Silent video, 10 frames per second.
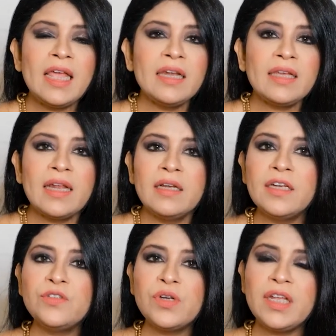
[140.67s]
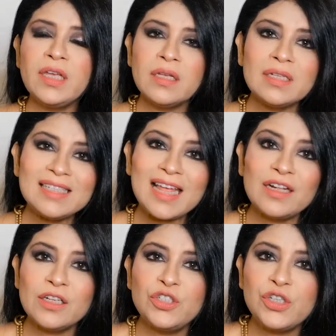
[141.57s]
it can literally
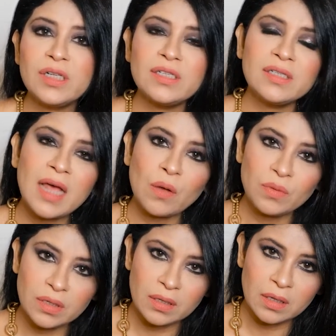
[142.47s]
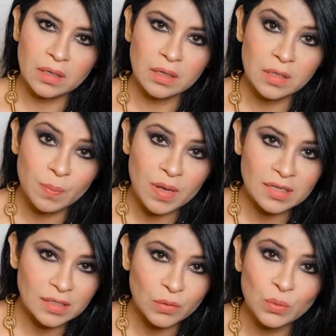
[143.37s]
send the chills down the
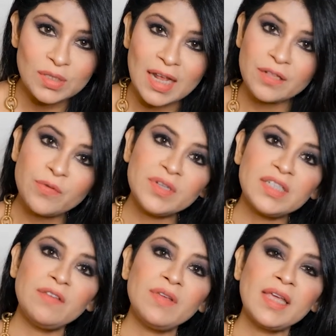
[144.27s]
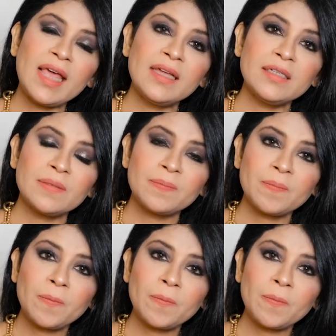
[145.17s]
person who's at the receiving end.